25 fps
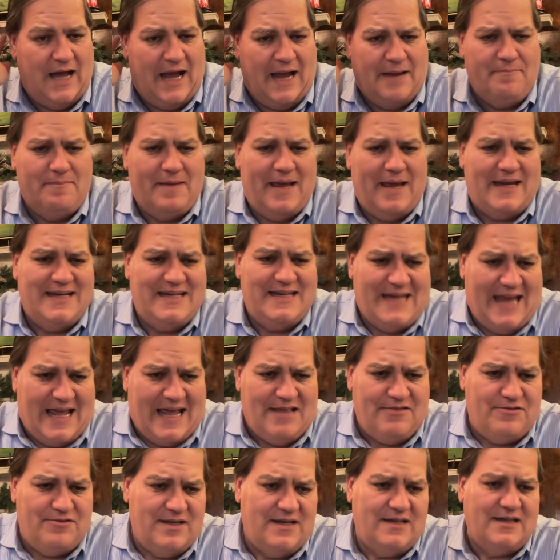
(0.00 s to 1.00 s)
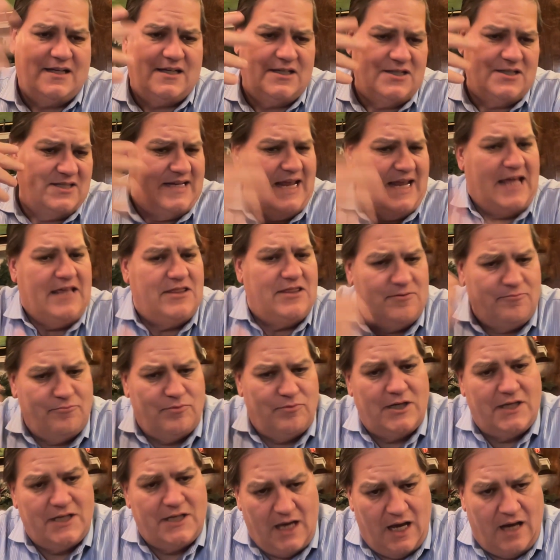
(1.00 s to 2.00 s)
I met Nathan because Nathan
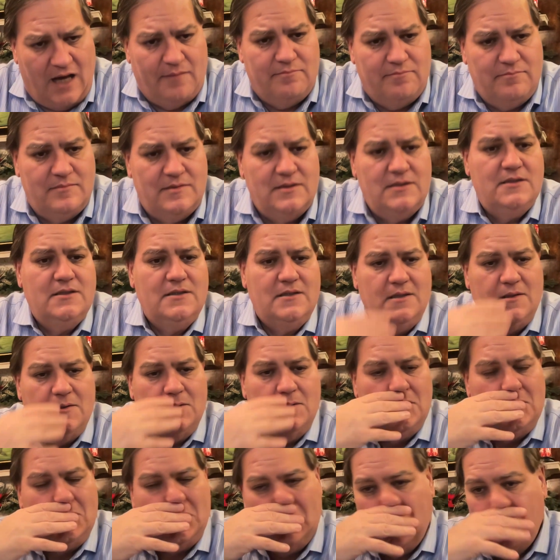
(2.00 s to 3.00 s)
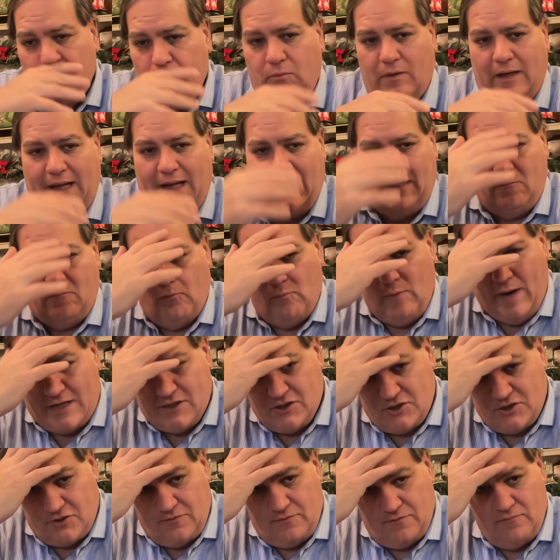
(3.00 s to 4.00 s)
would come to like
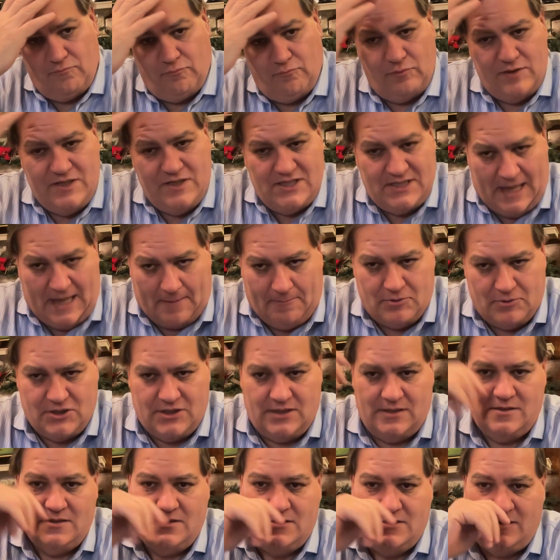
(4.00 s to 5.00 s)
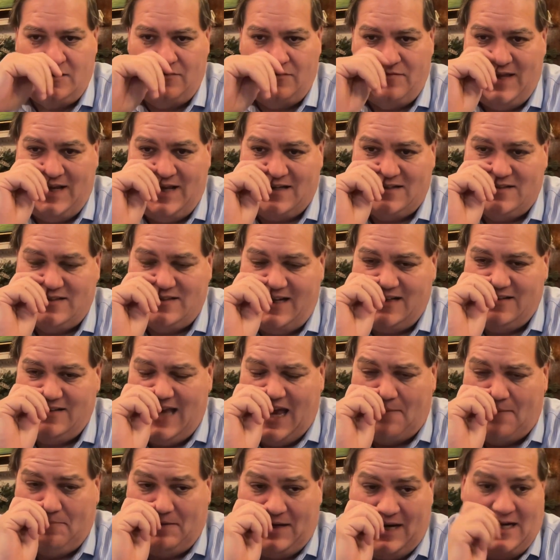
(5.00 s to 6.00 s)
Western receptions and things like
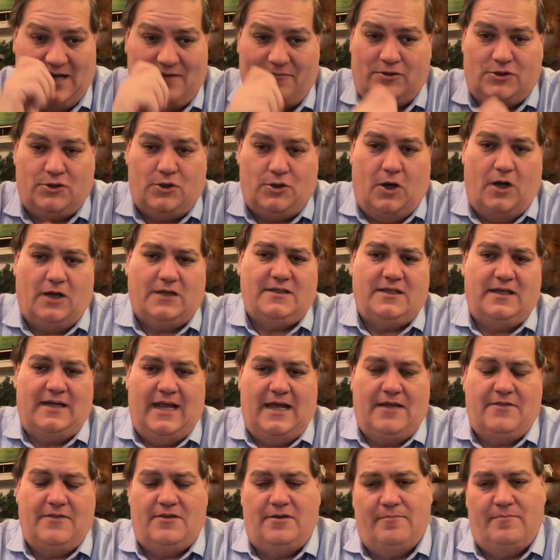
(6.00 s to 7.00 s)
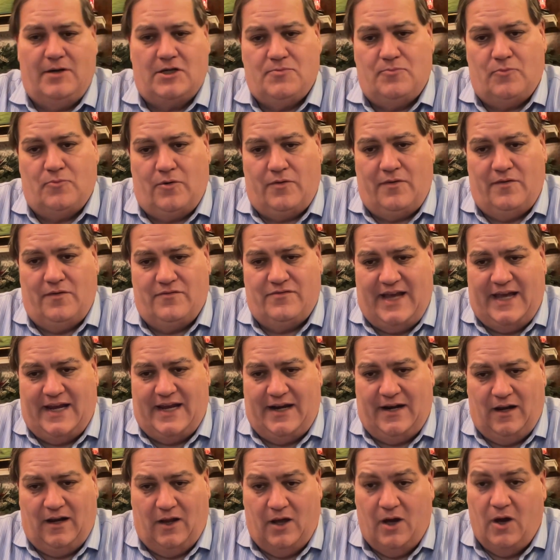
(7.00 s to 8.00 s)
that, but I never talked to Nathan much more than
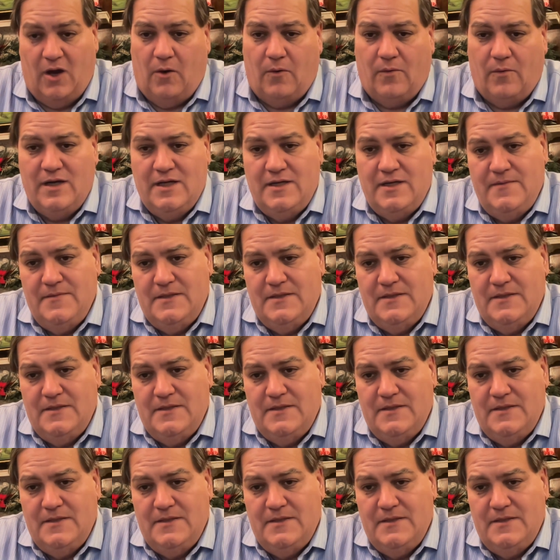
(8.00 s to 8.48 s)
saying hello.